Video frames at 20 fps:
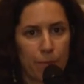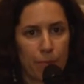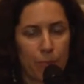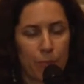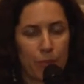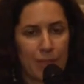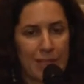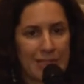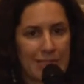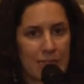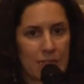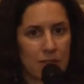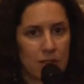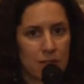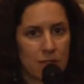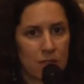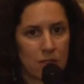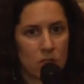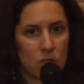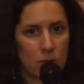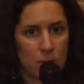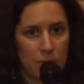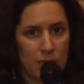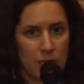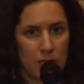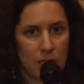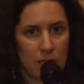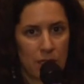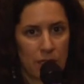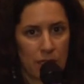political
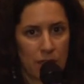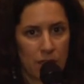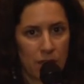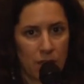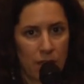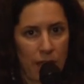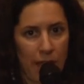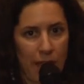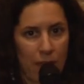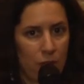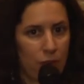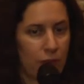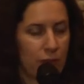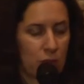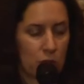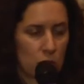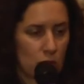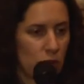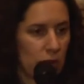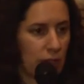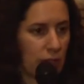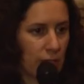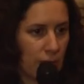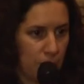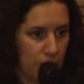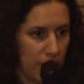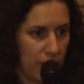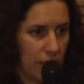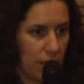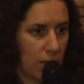decision-making, they have historically
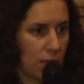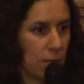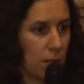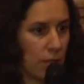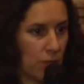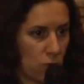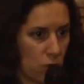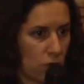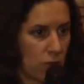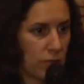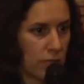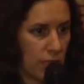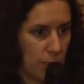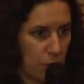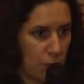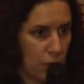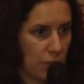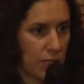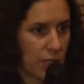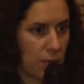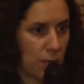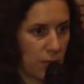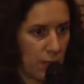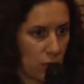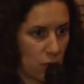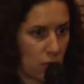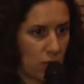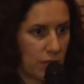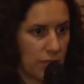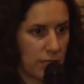been a minority, a political
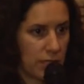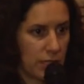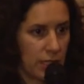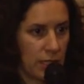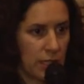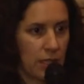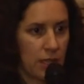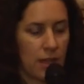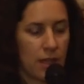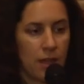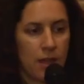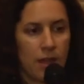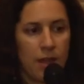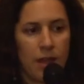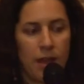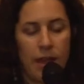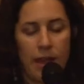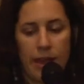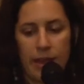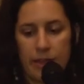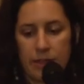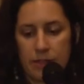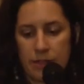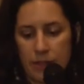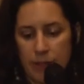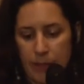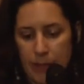minority, and